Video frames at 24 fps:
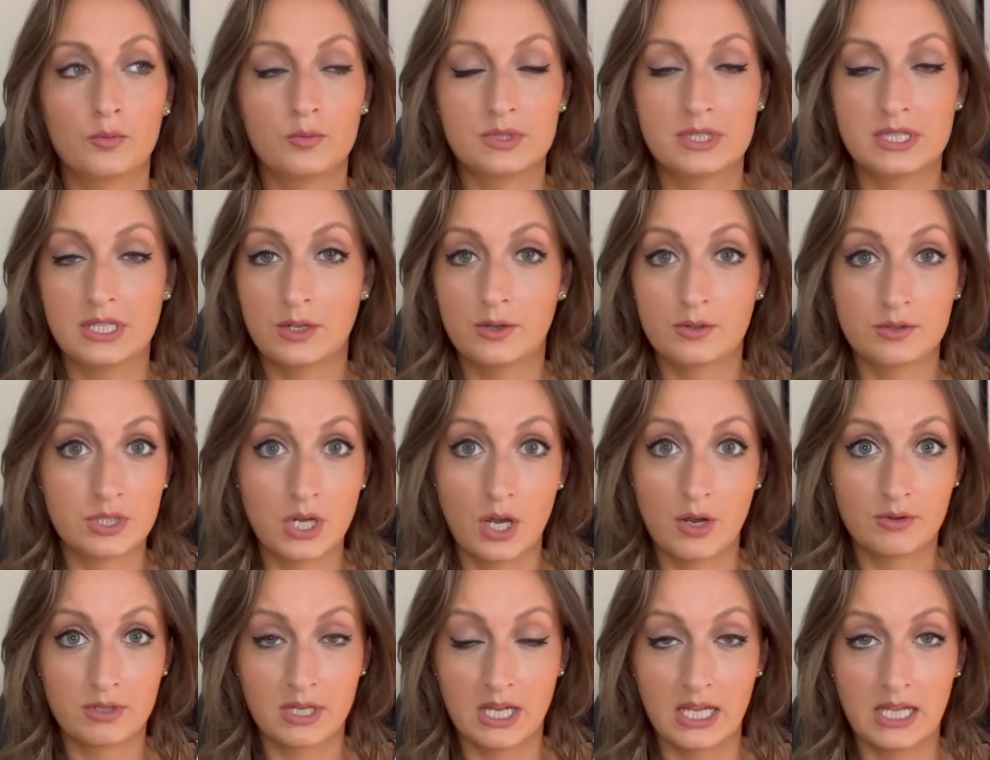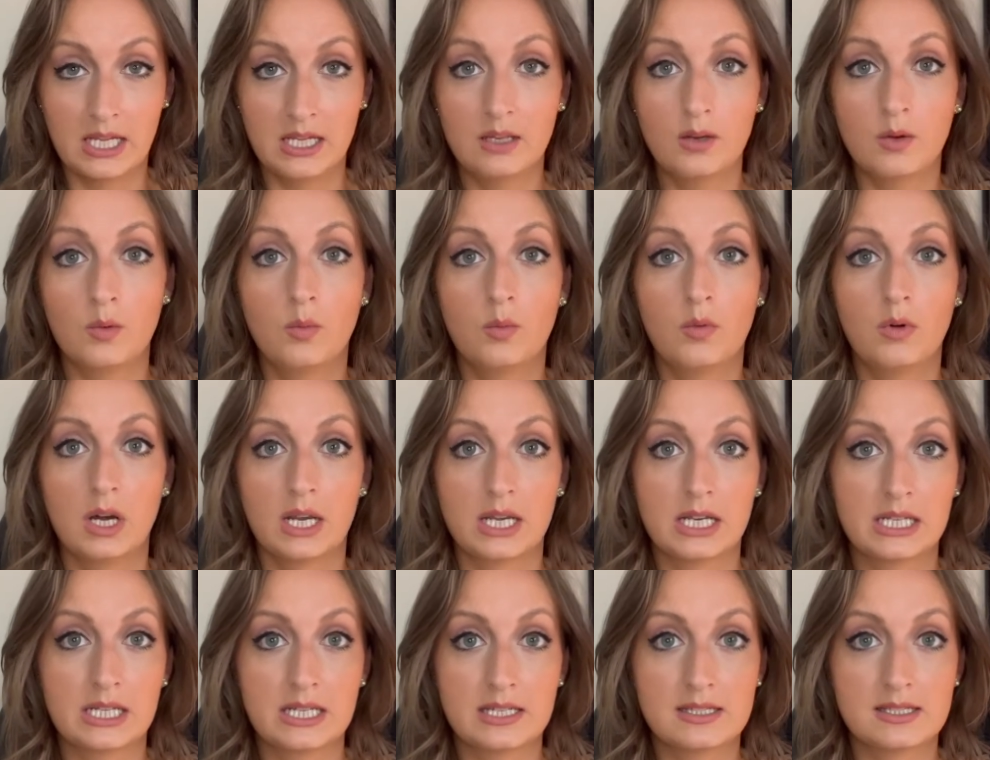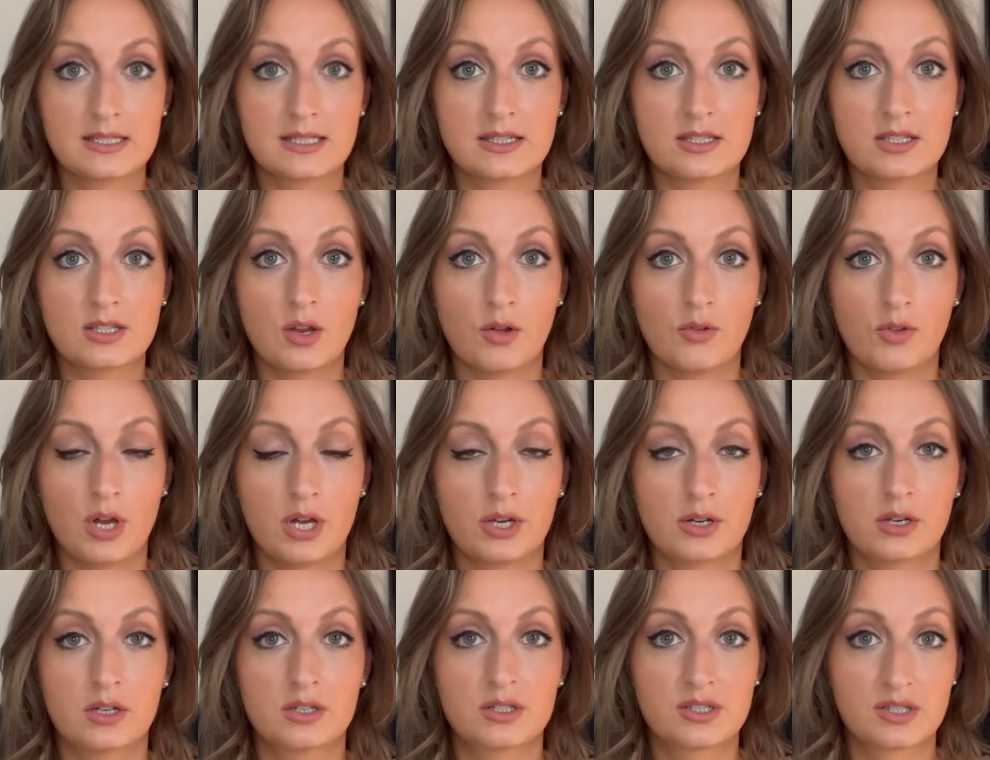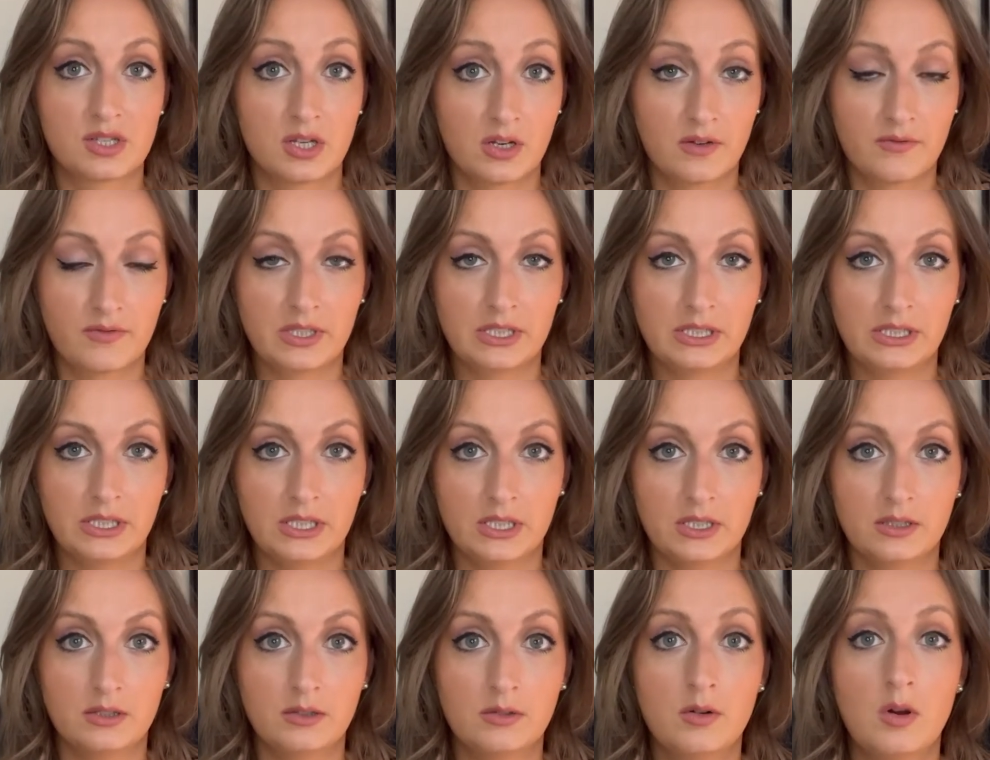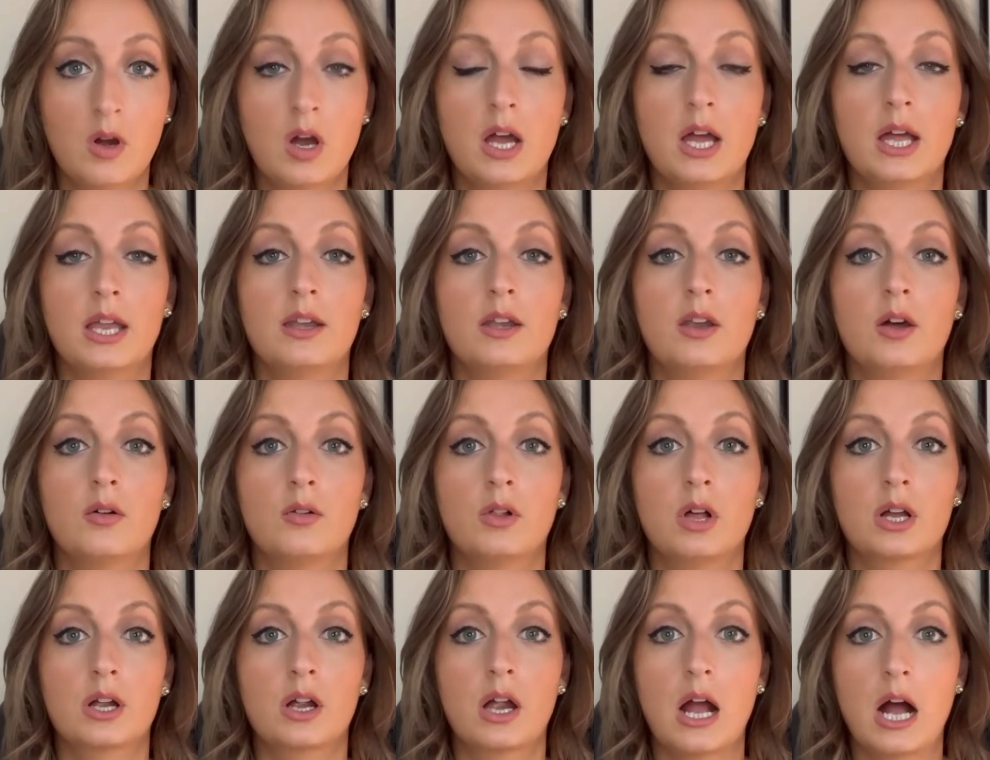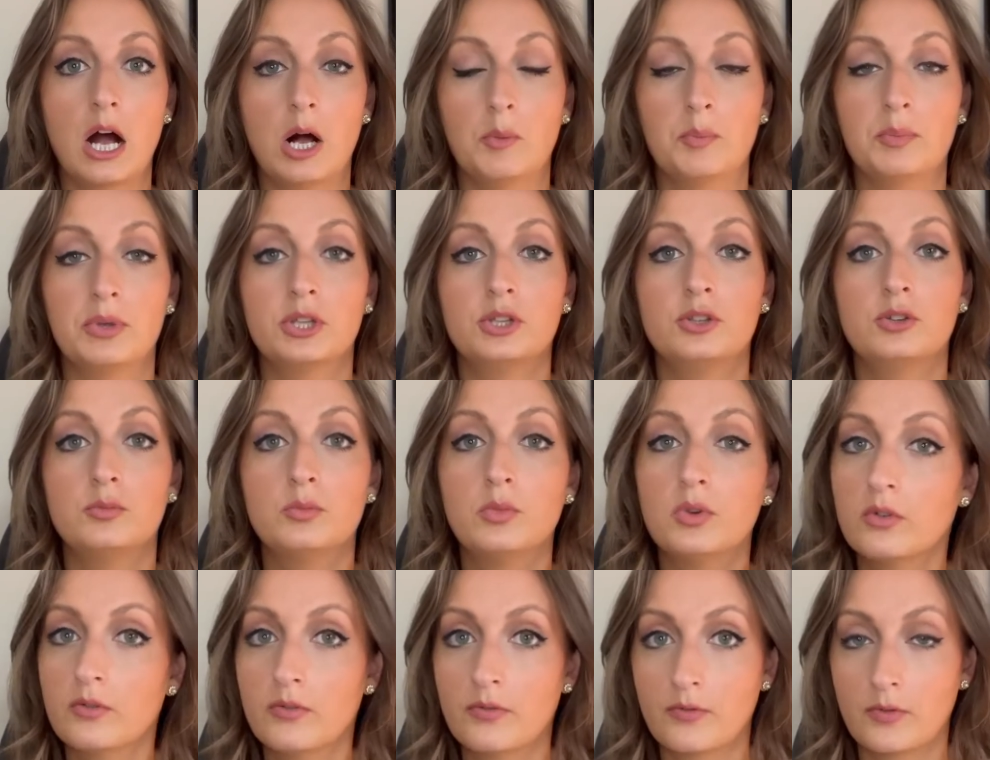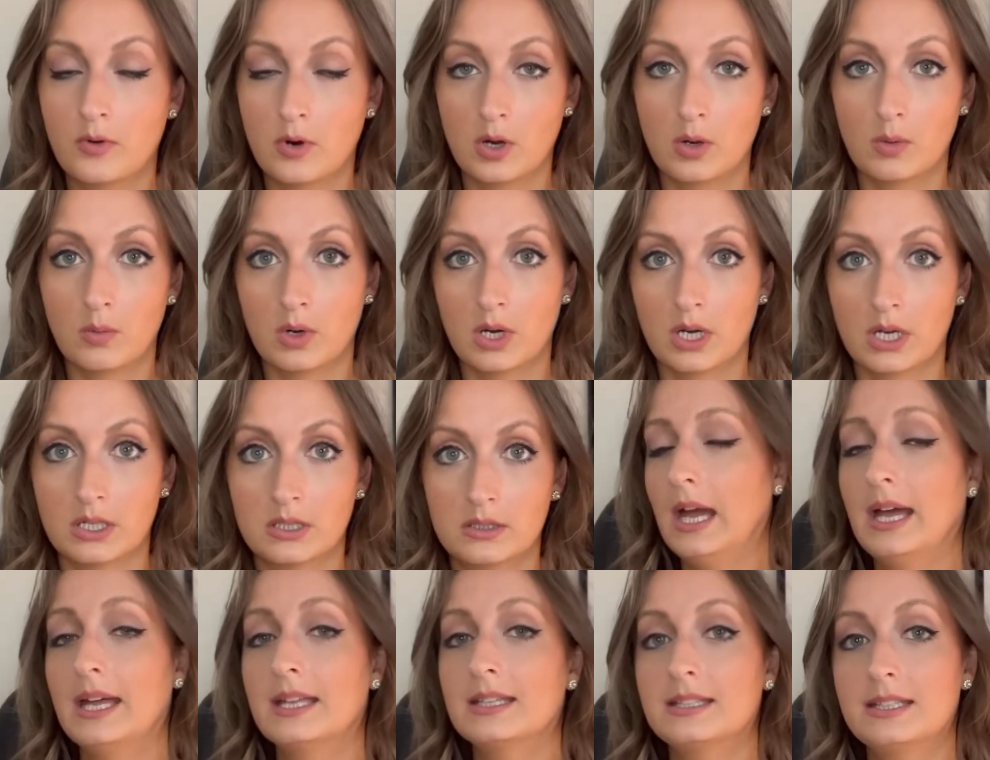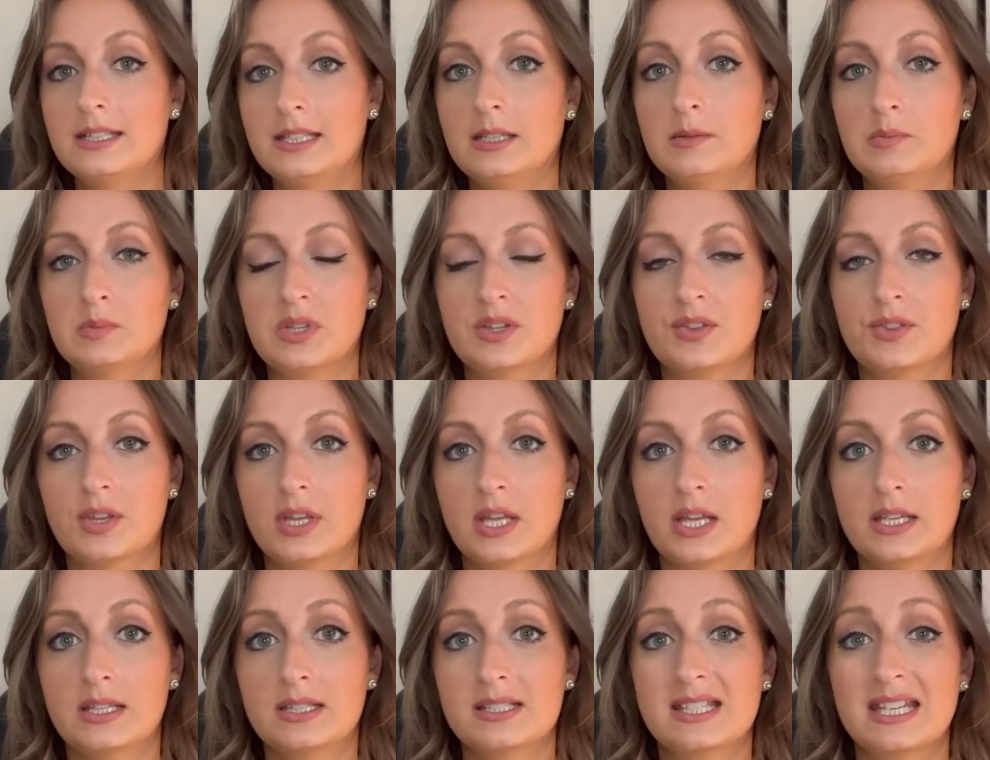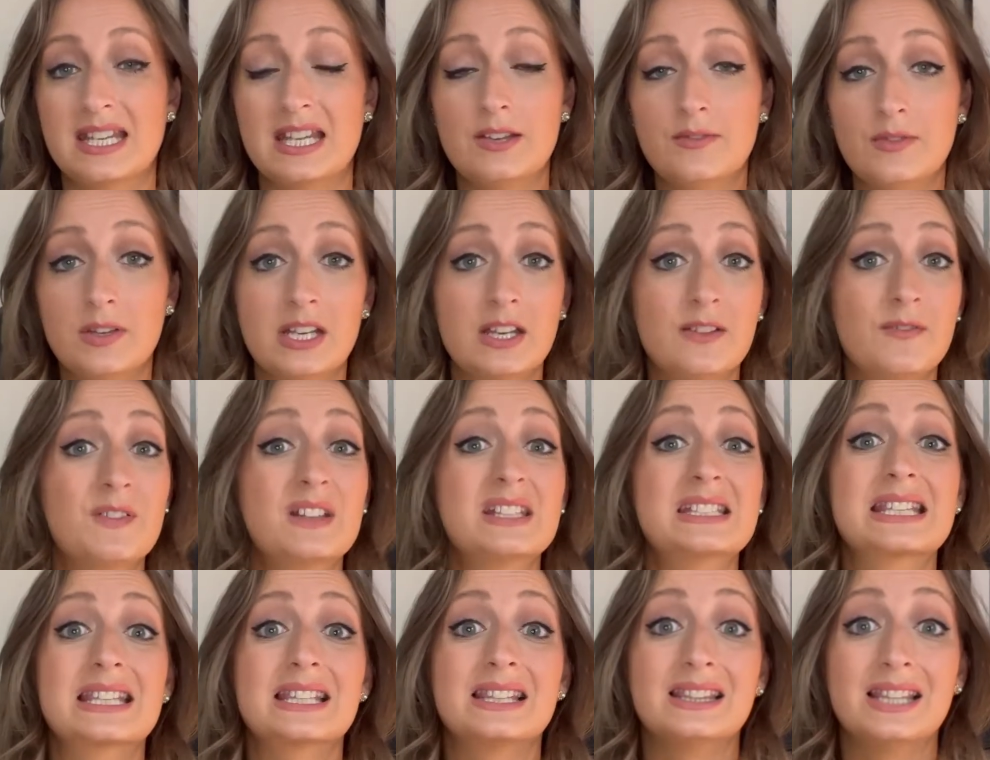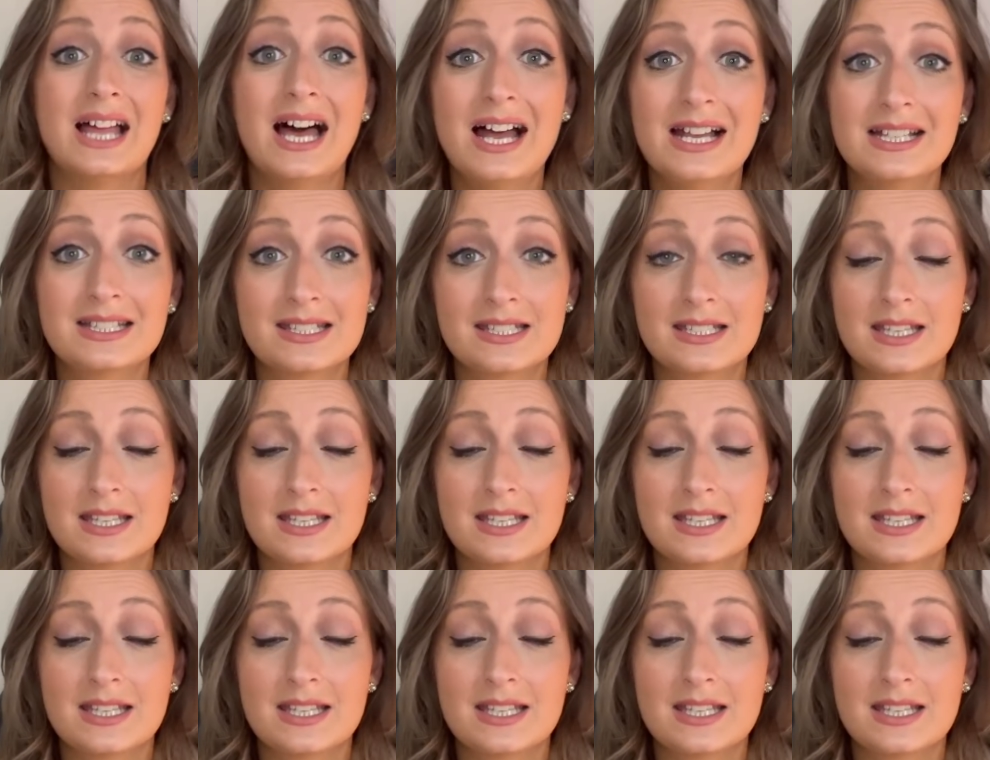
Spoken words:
donate what it is that's no longer serving you and no longer helping you move forward, and keep the things, even if it's less.